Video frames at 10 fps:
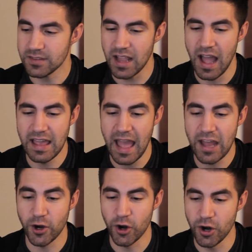I
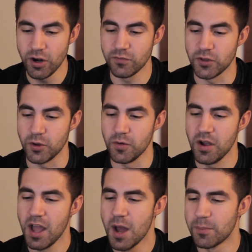had heard of
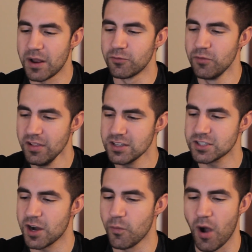you, but I really
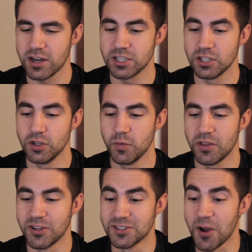started watching you
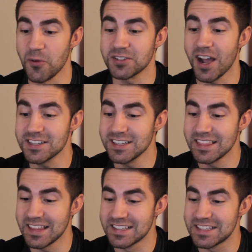with your Don't Touch
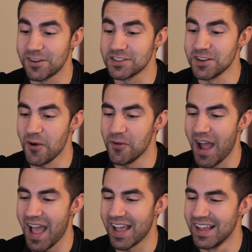Anything series. No
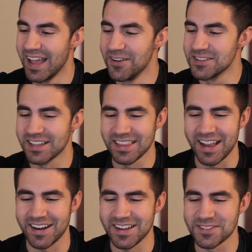way! It was
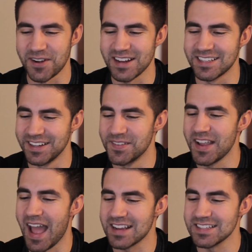hilarious watching your
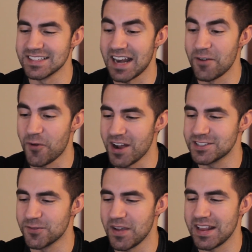reactions, and I've
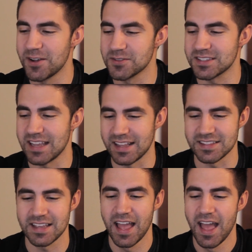watched your videos
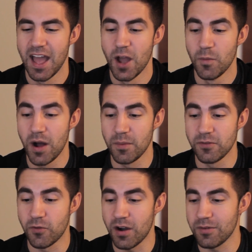since. Well,
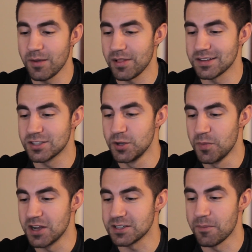before I ramble on too
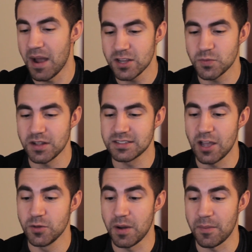much, I might as well
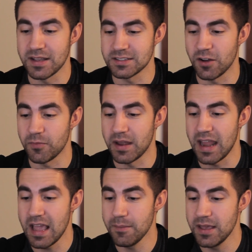tell you about myself. My
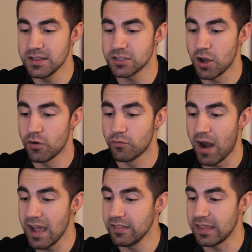name is
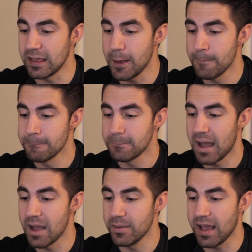Riley.
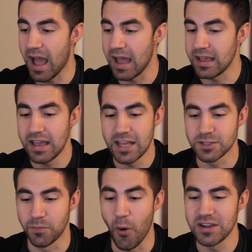I'm a guy.
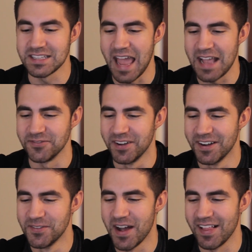It's a boy's name.
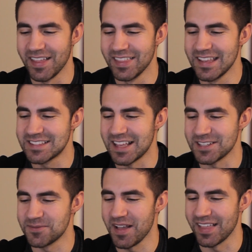Well, at least
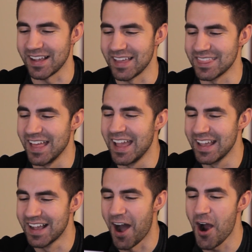that's spelling, I
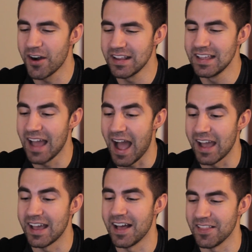think. R E
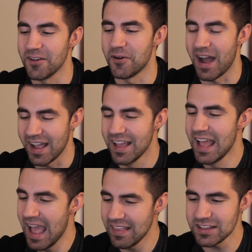I L L Y.
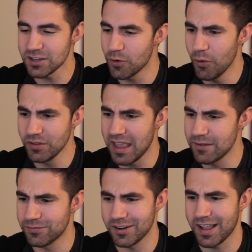Hey, that's a cool
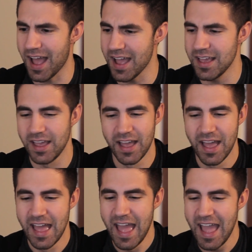name for a guy.
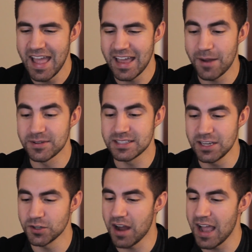And I'm a
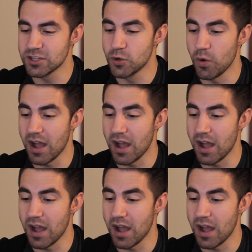senior in high school.